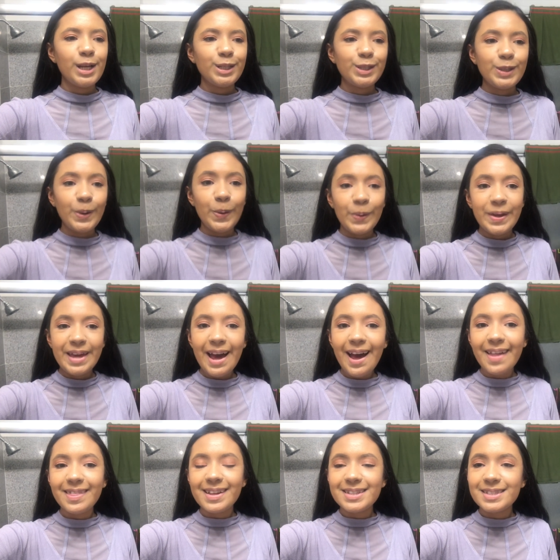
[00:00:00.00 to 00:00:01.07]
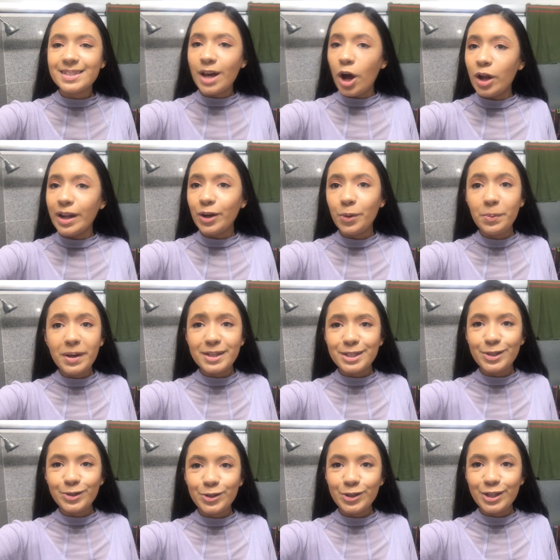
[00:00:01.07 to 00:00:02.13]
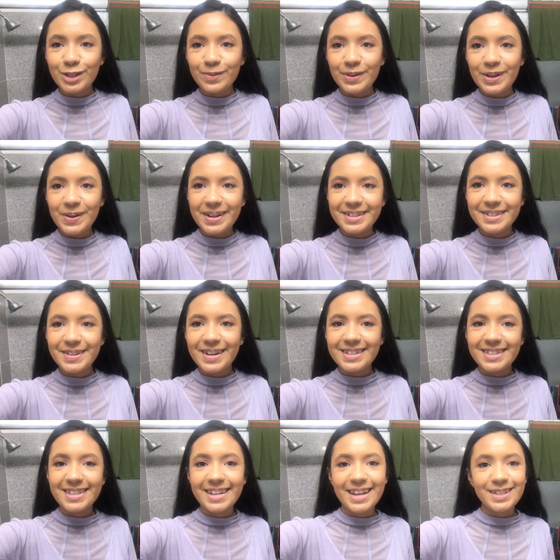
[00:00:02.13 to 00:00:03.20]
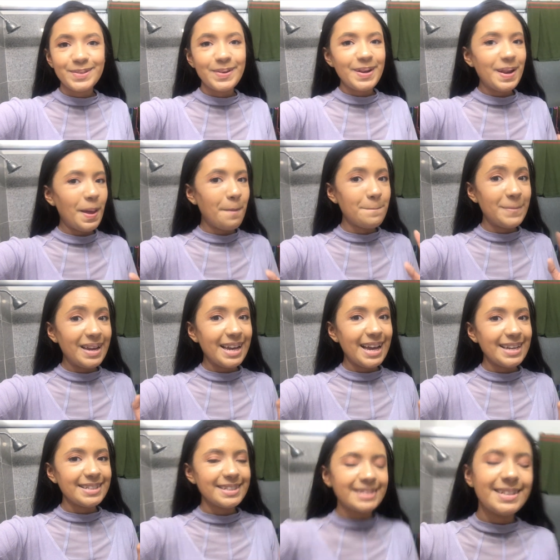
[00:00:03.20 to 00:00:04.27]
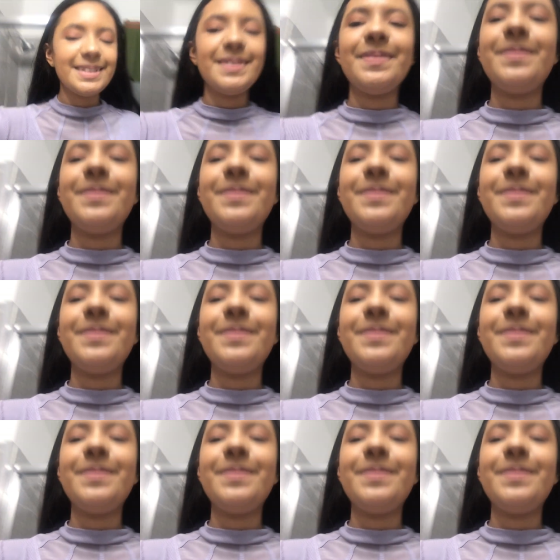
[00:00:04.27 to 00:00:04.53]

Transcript: So yeah, that's all. I hope you guys enjoyed this video, and I'll see you guys in the next one. Bye, guys.